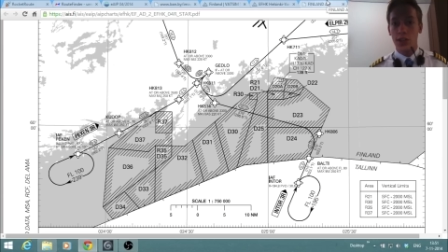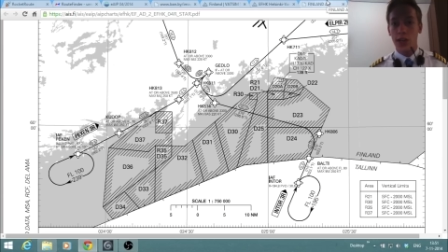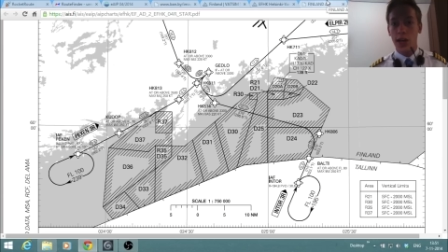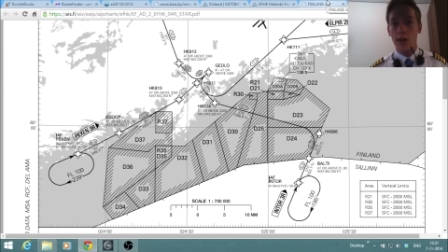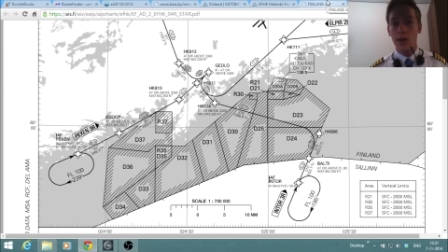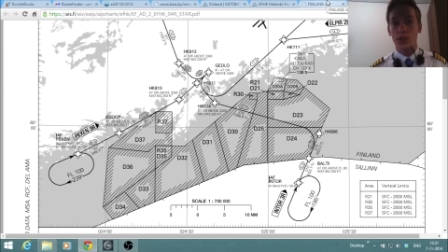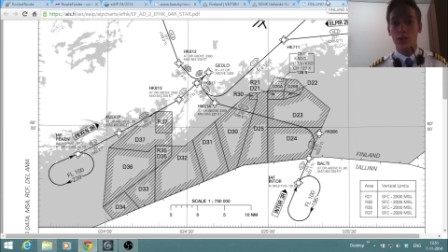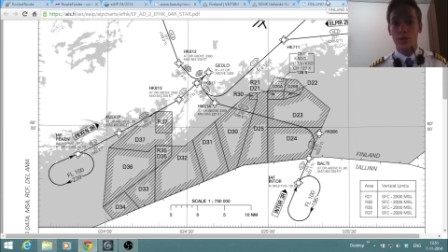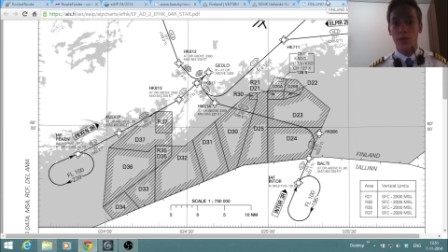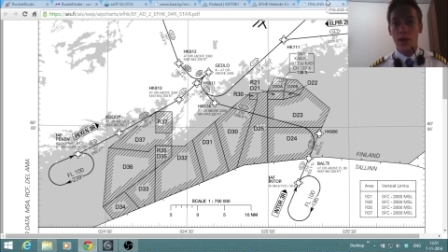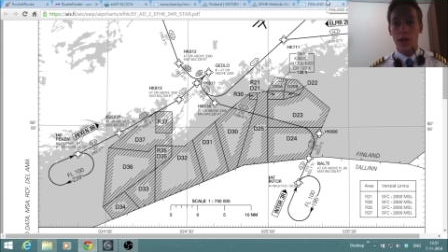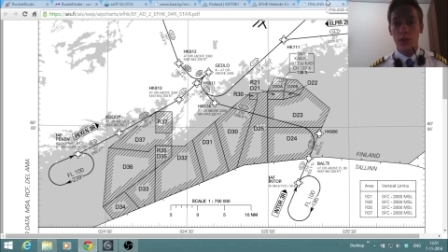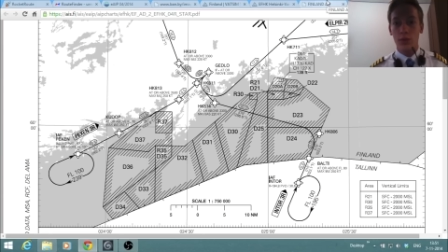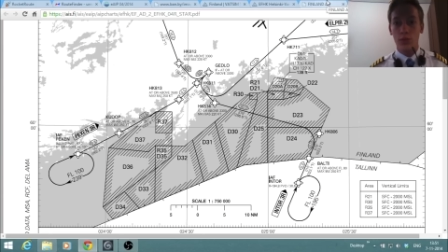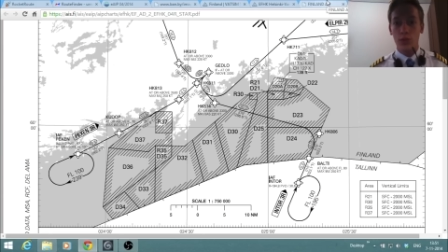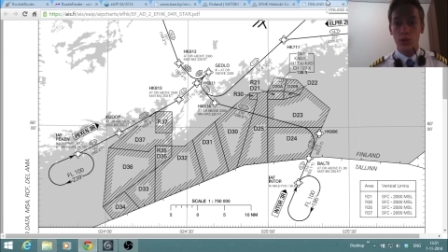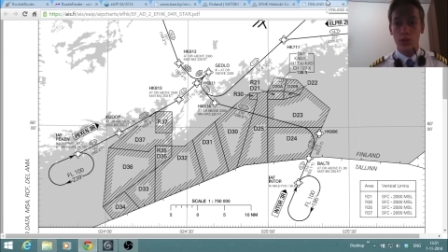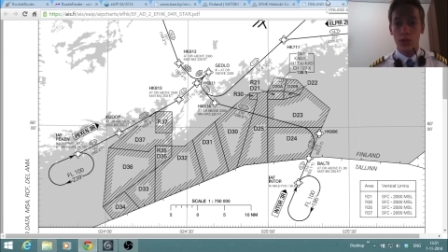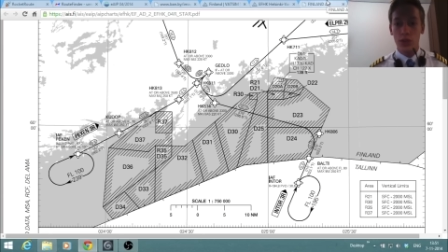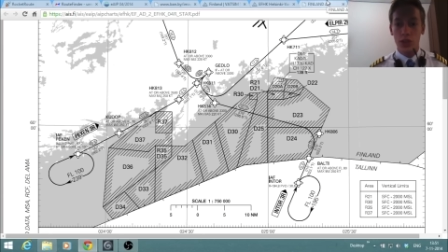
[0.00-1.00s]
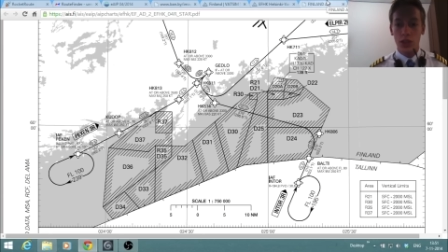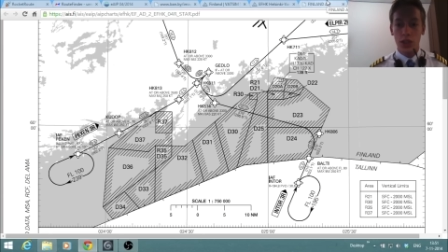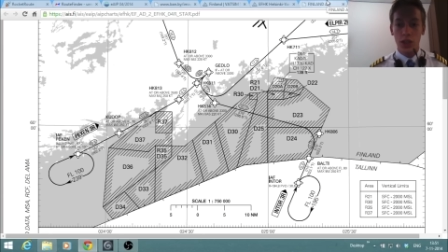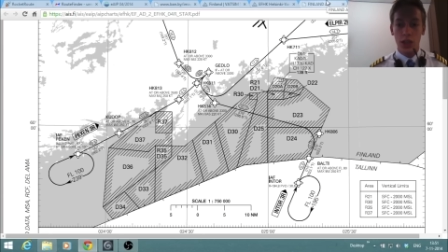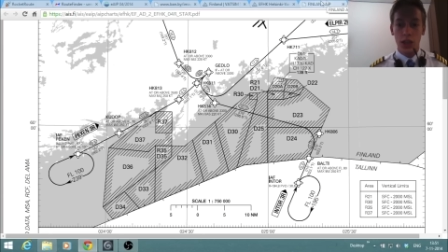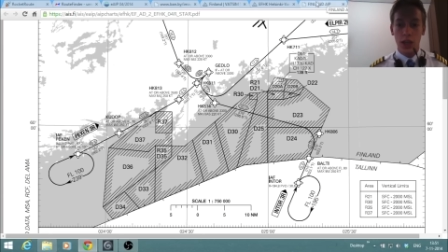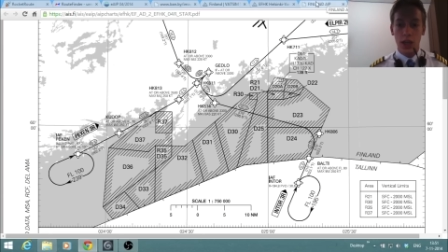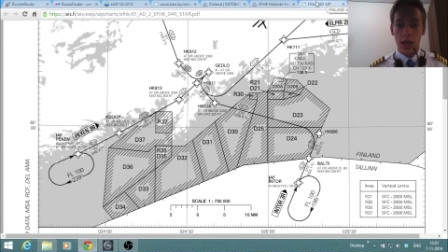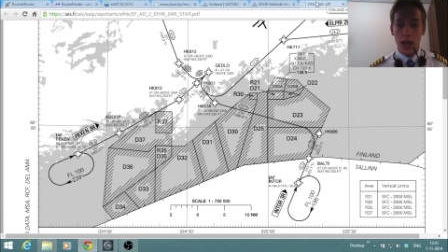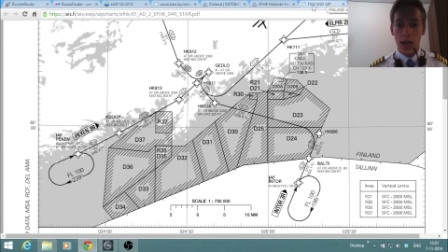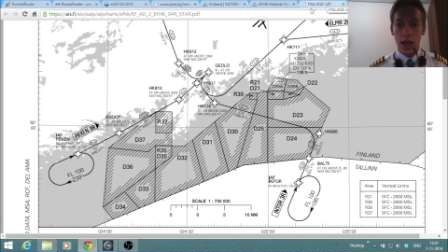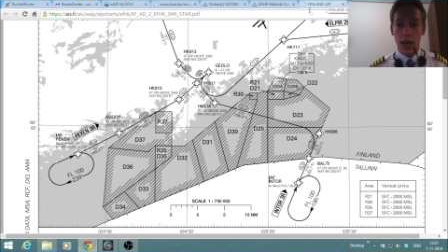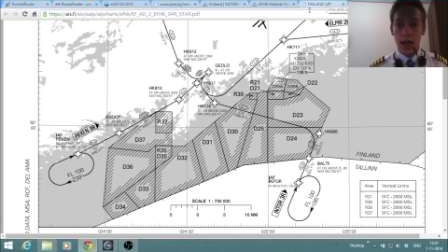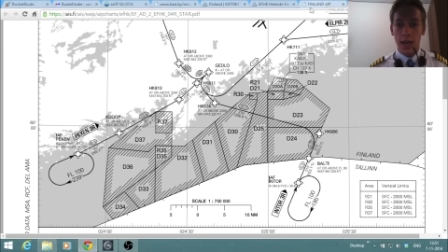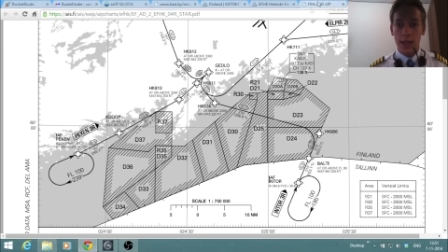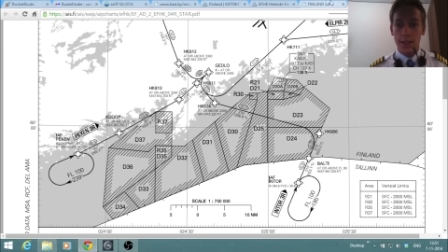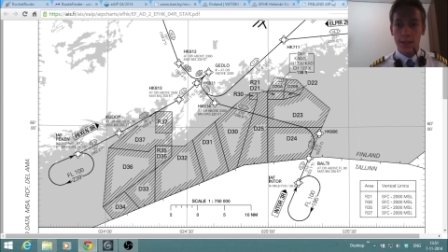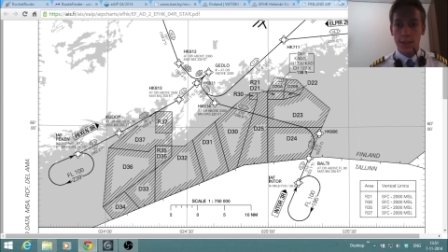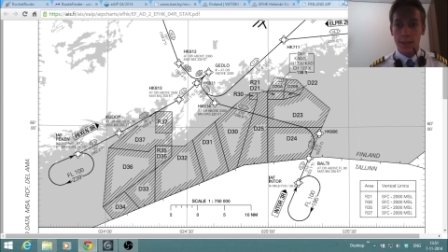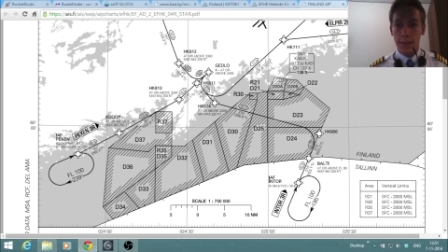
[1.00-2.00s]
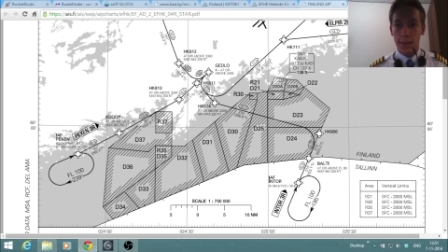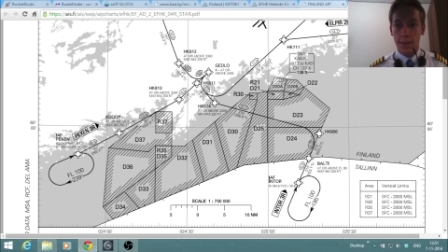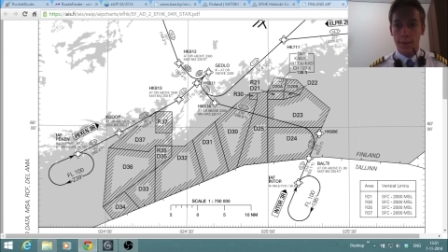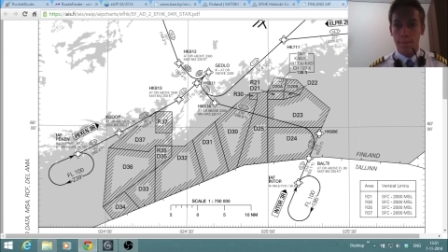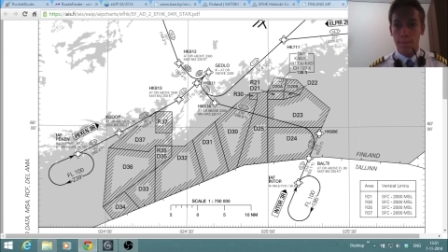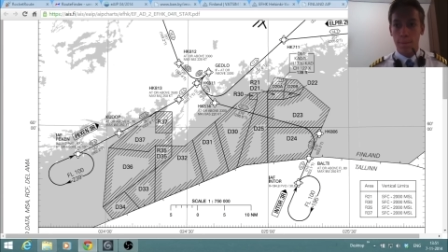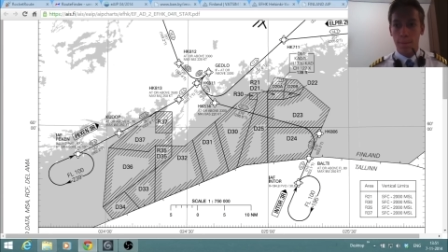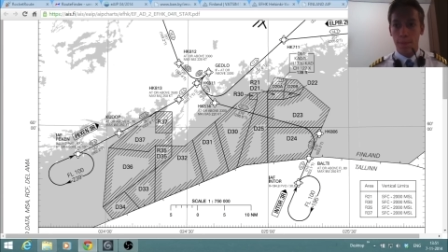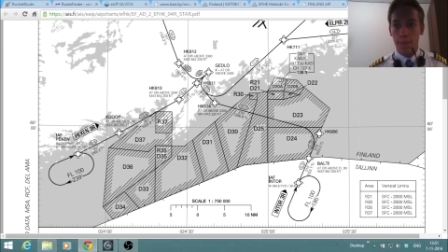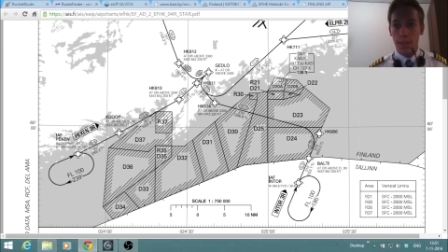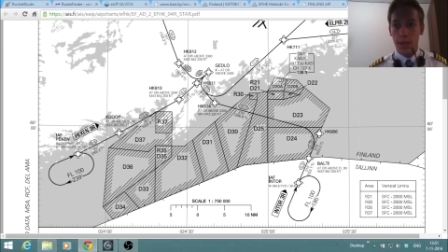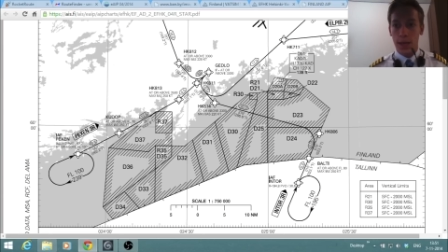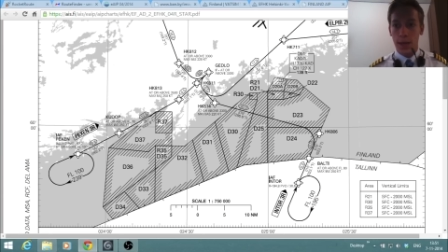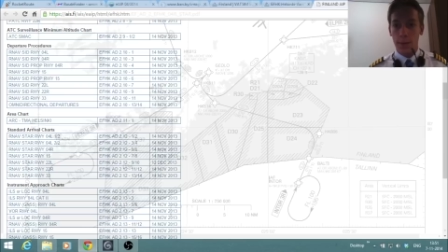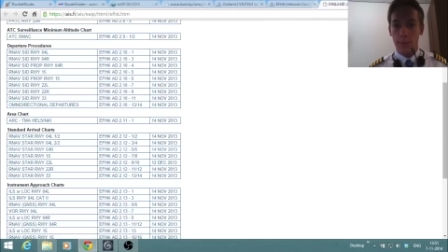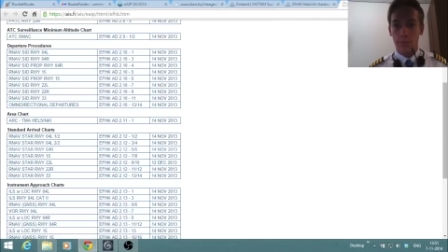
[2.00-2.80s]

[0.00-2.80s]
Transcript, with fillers: how to find routes, and um, yeah,